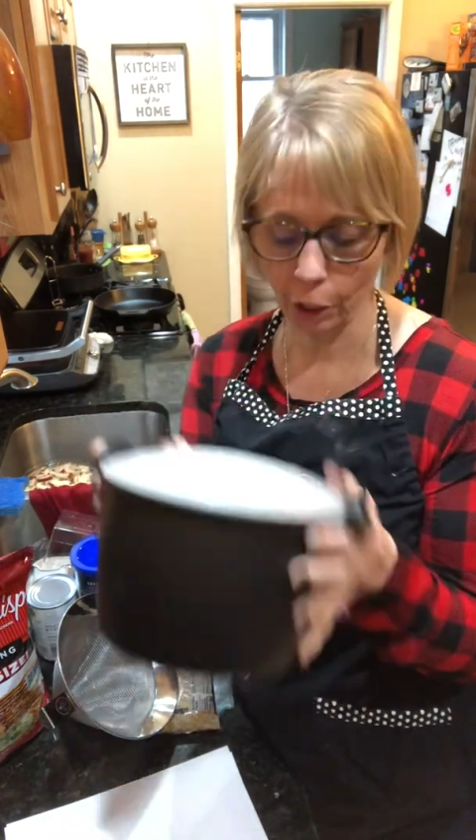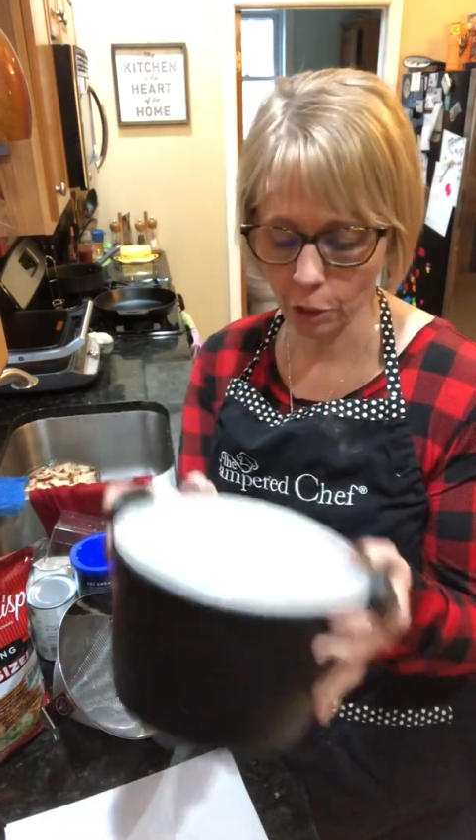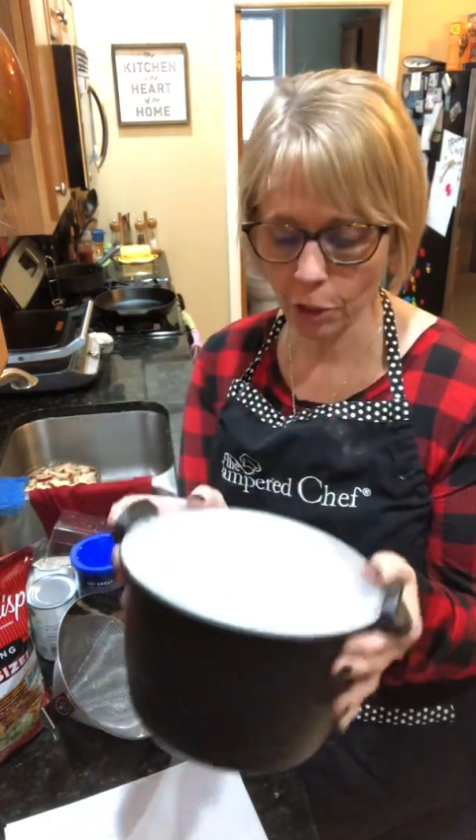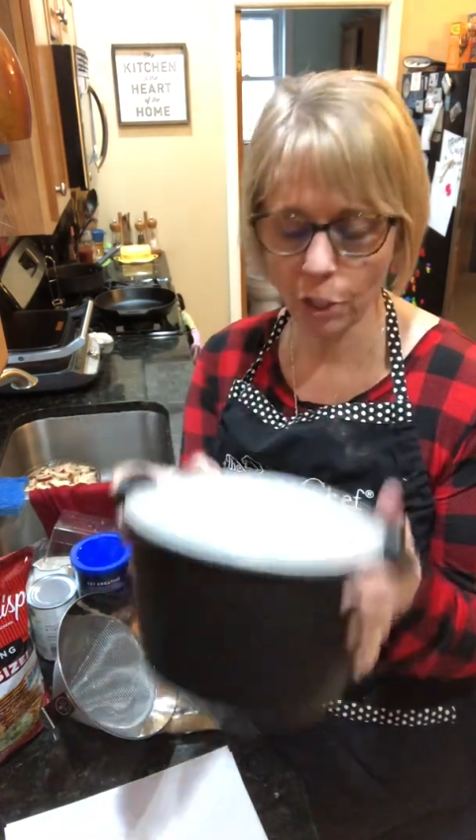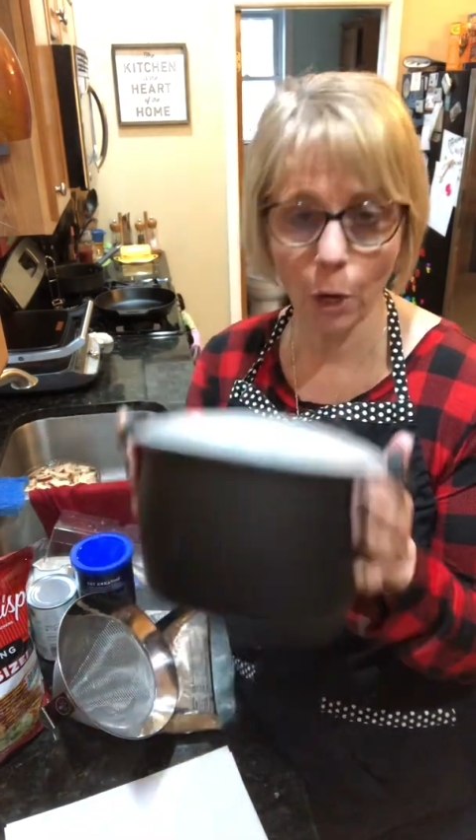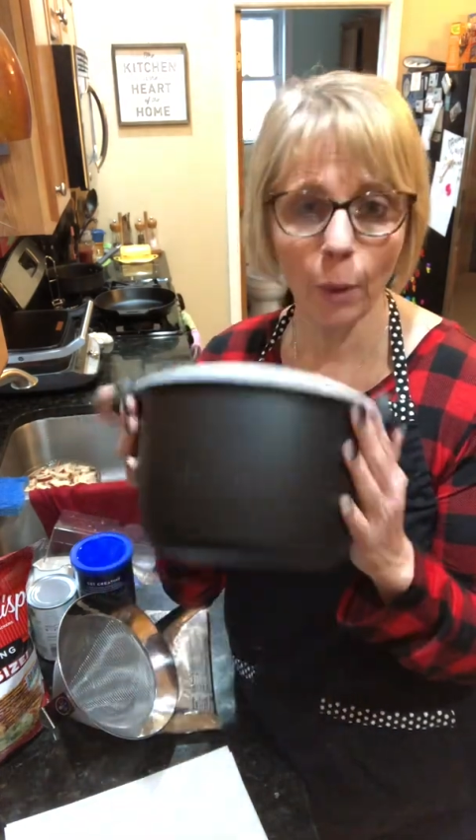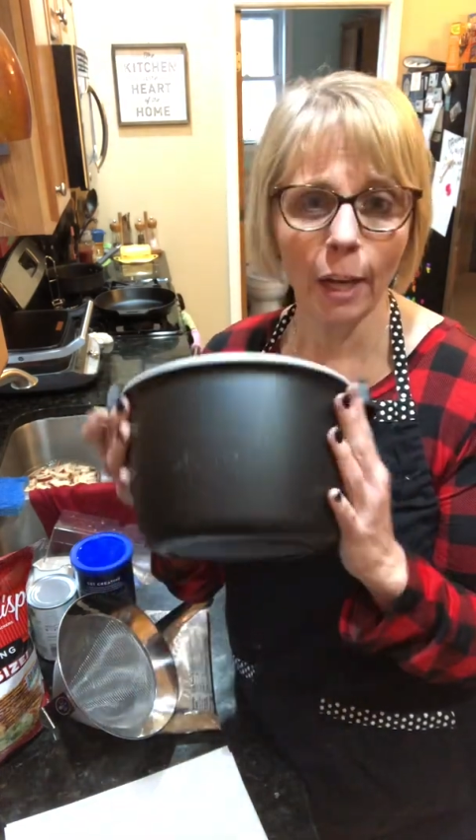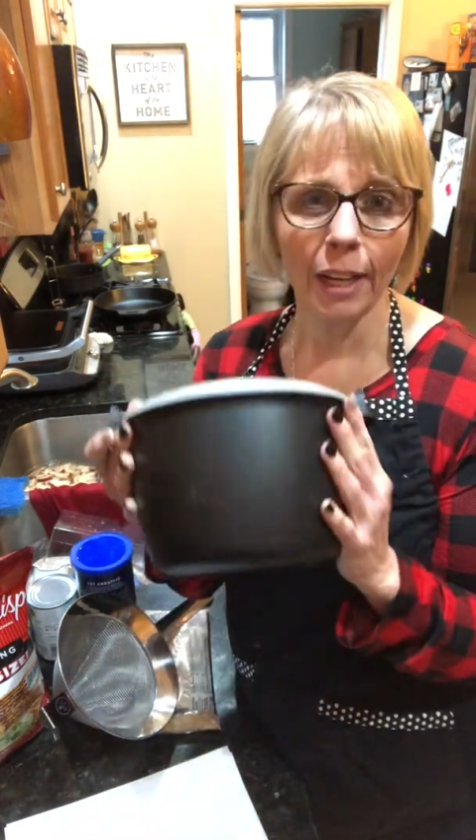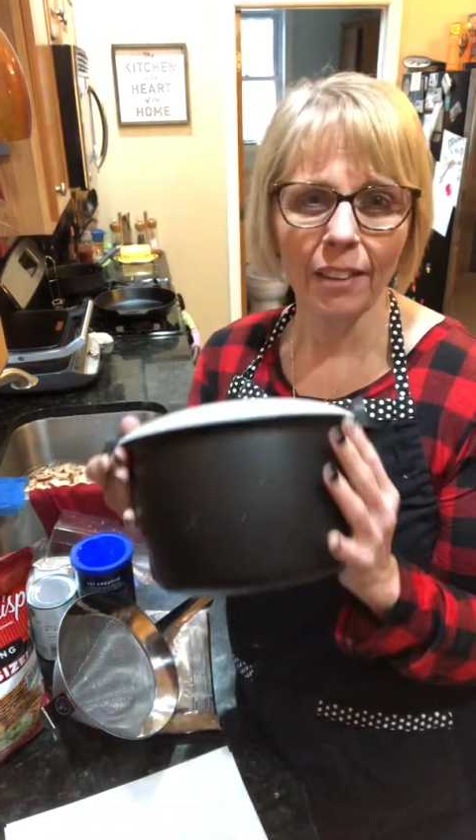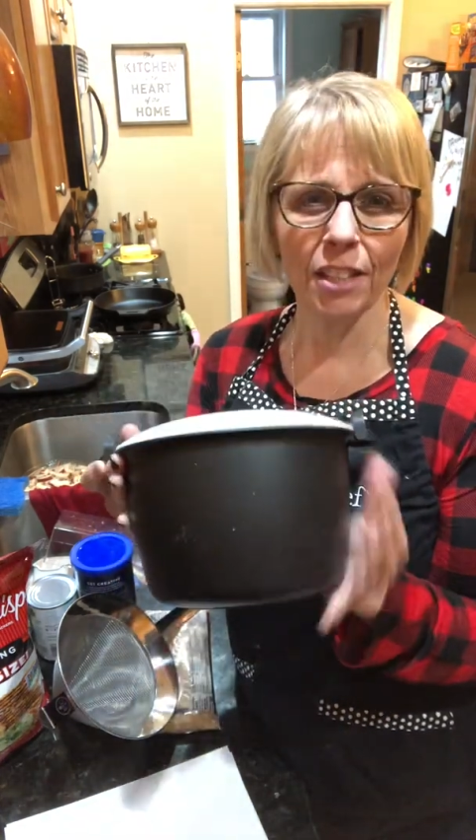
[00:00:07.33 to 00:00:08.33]
So
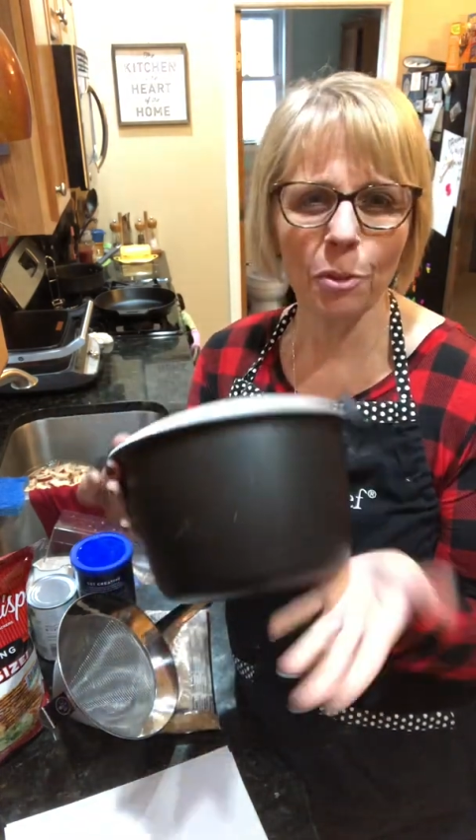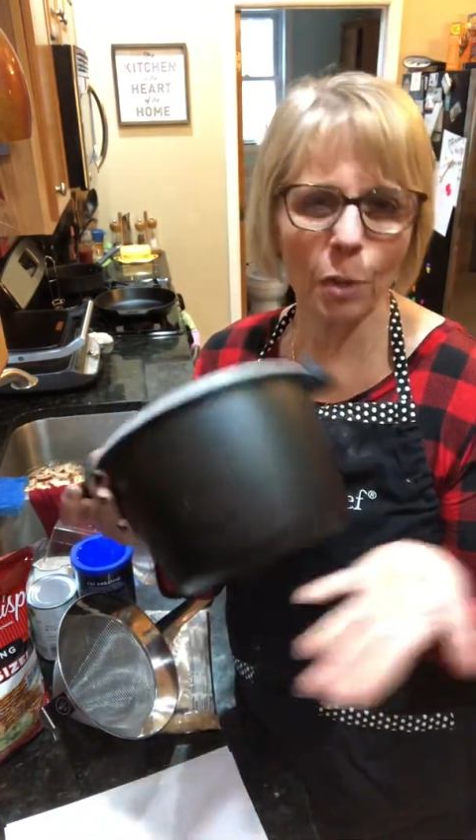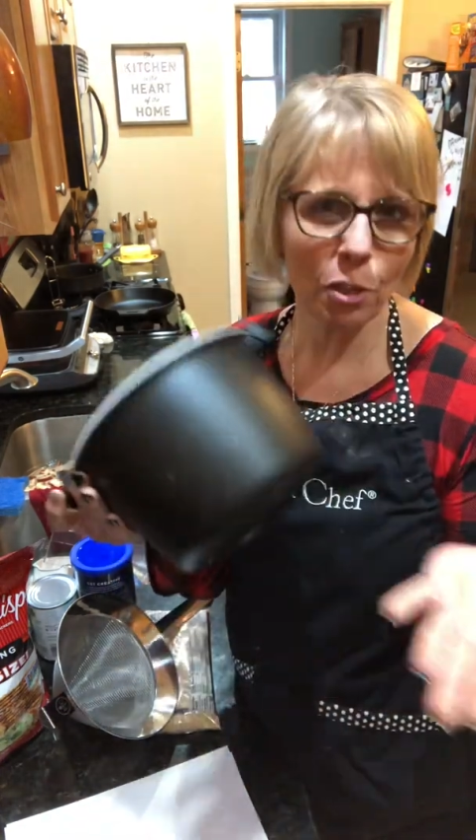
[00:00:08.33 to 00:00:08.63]
this we used